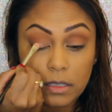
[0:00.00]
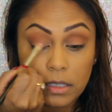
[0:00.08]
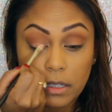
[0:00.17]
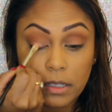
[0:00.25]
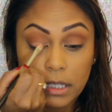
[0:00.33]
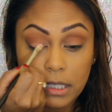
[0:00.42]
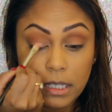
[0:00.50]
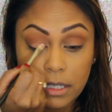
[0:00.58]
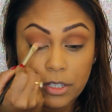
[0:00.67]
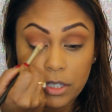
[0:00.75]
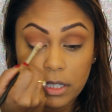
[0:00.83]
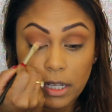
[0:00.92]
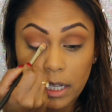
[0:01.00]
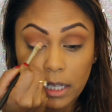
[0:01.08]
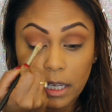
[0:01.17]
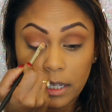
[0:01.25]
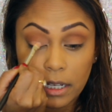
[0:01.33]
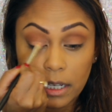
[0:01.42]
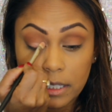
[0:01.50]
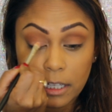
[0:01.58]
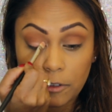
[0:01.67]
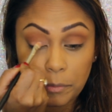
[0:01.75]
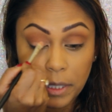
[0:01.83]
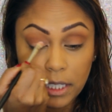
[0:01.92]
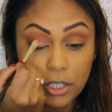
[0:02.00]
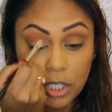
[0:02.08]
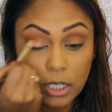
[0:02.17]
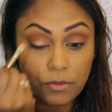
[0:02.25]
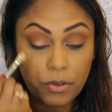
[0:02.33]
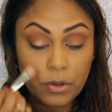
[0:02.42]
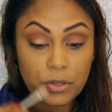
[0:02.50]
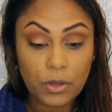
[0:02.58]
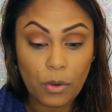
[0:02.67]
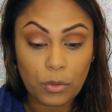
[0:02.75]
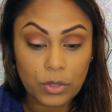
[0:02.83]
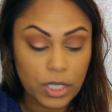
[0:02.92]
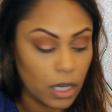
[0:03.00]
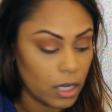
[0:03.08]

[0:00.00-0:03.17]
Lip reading: So this is just like a nice kind of peachy rose gold